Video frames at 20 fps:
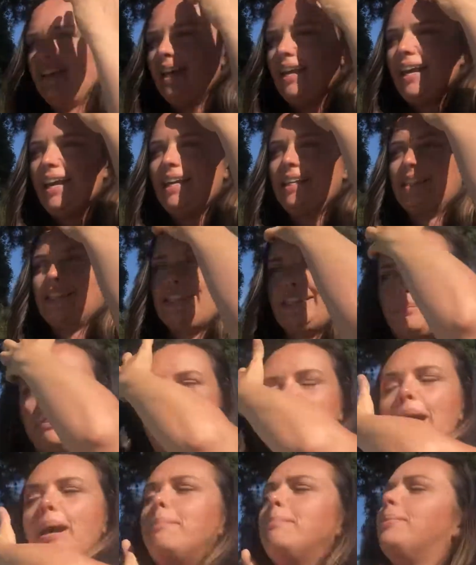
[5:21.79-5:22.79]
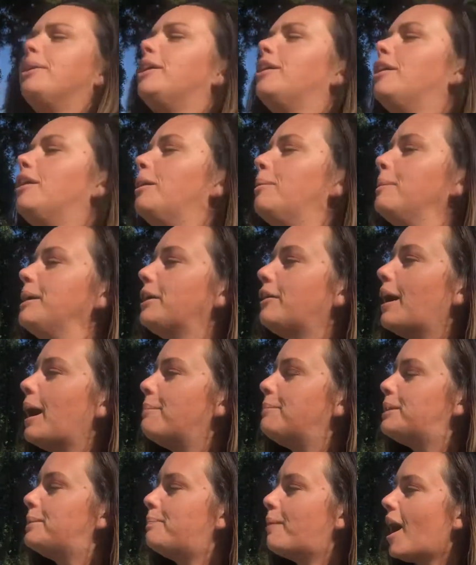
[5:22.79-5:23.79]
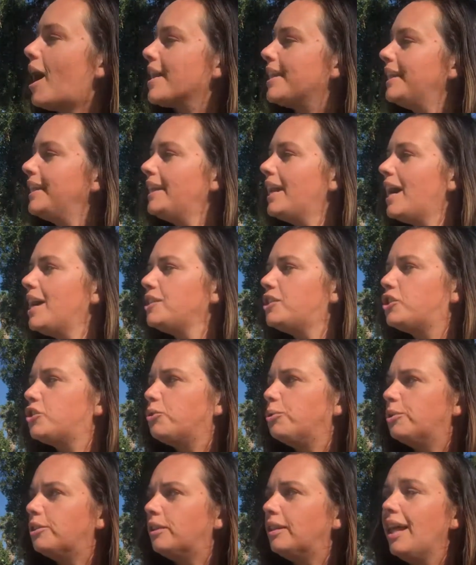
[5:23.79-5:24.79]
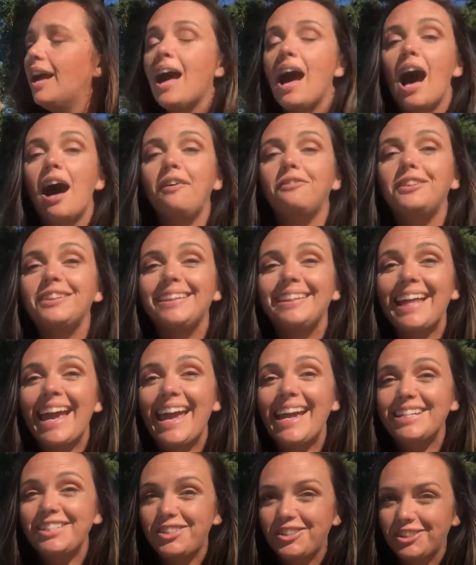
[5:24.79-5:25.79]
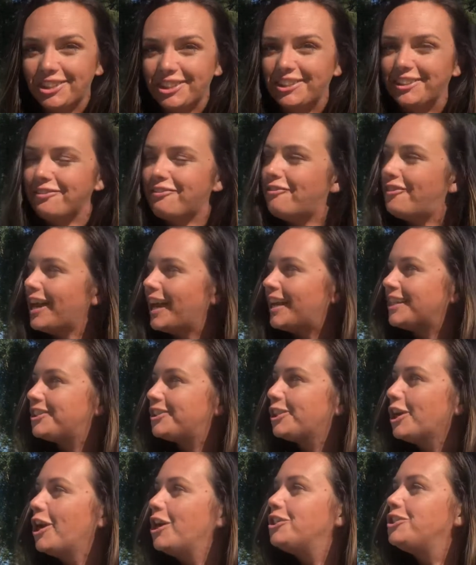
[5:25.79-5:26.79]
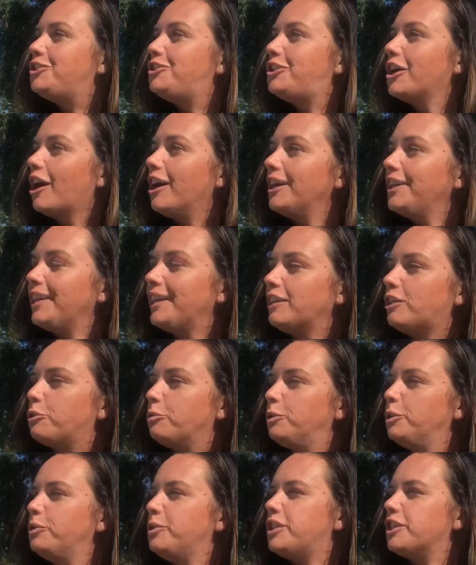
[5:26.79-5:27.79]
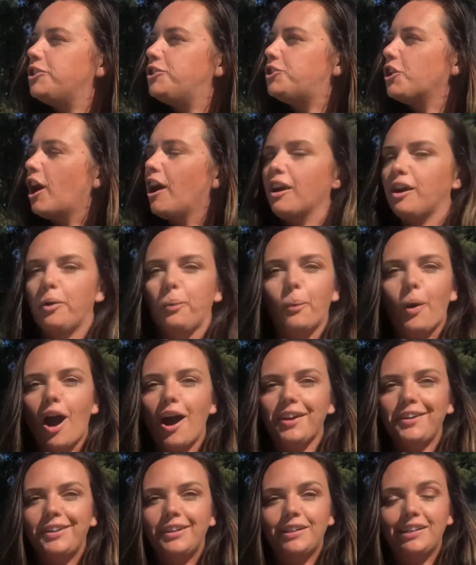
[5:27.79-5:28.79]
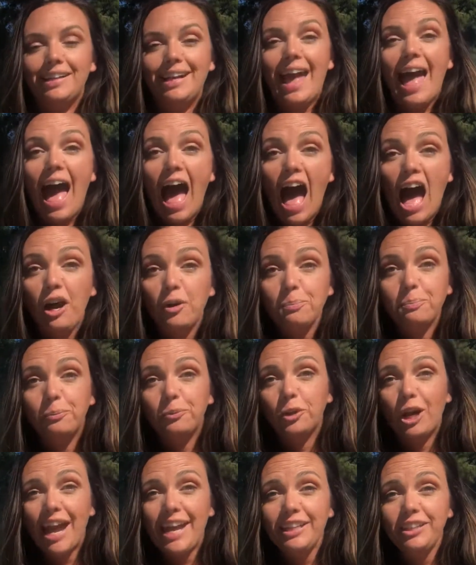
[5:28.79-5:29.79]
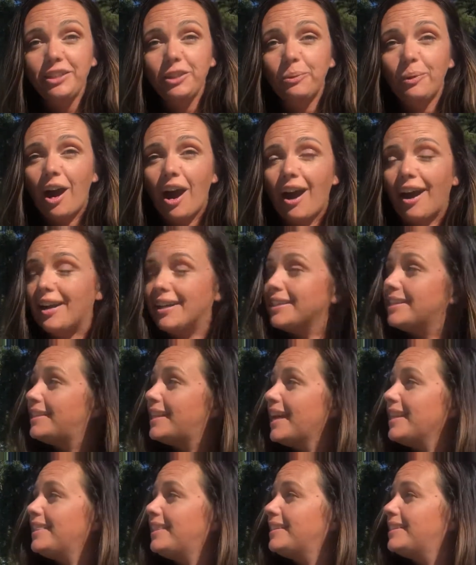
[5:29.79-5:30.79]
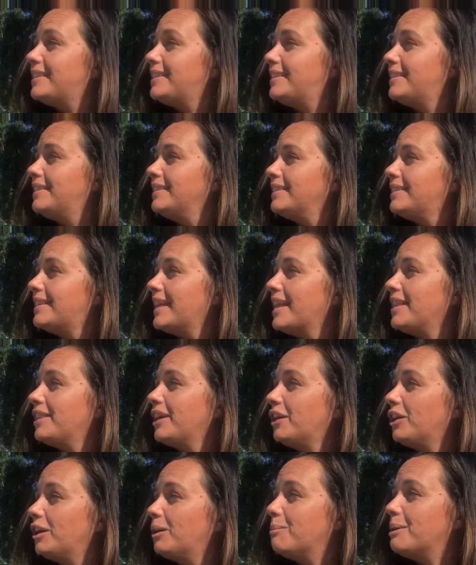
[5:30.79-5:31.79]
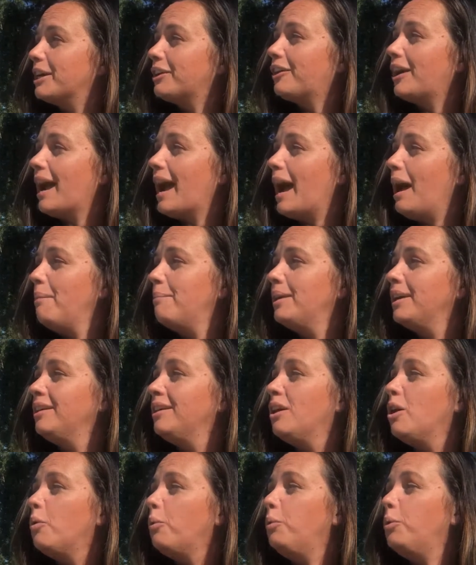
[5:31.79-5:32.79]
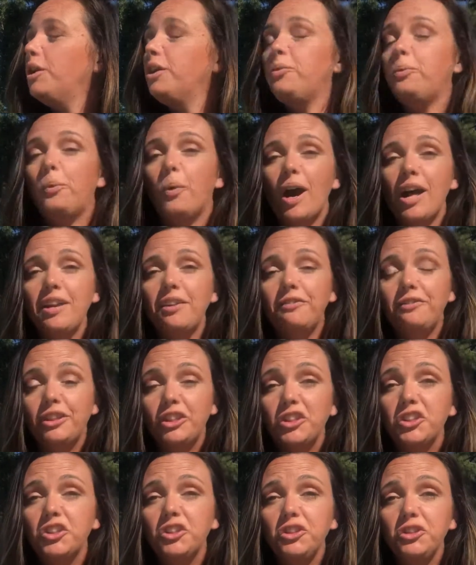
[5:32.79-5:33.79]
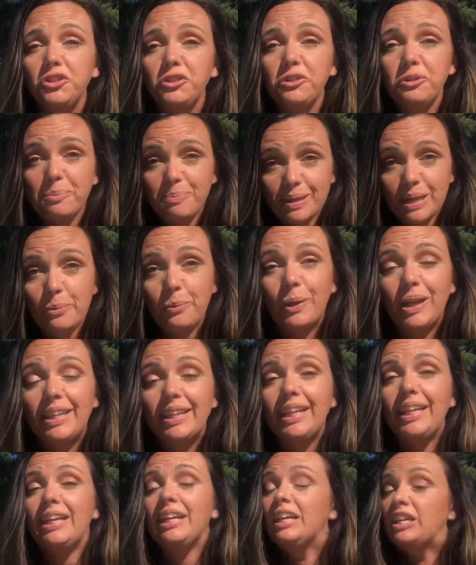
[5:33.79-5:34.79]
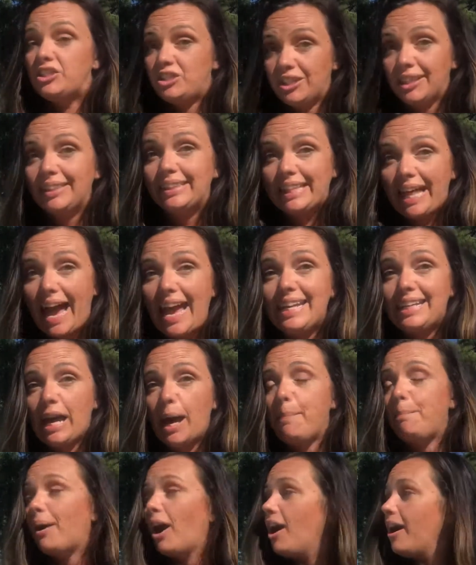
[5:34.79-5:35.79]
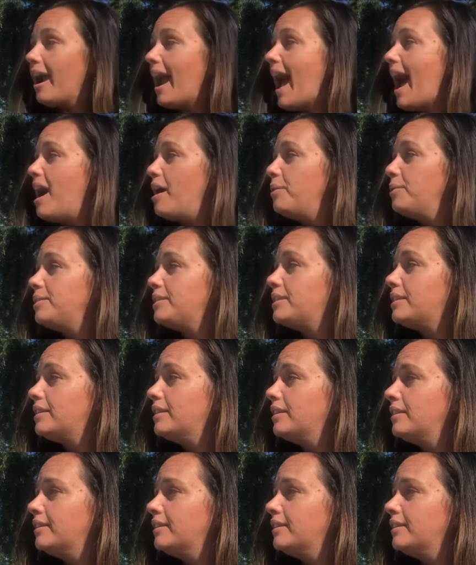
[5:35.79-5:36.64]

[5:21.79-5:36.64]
In September, Hermit Crab spotted a school of lanternfish darting through the dark water. "How bright you are," said the Hermit Crab. "Would one of you be willing to light up our house?"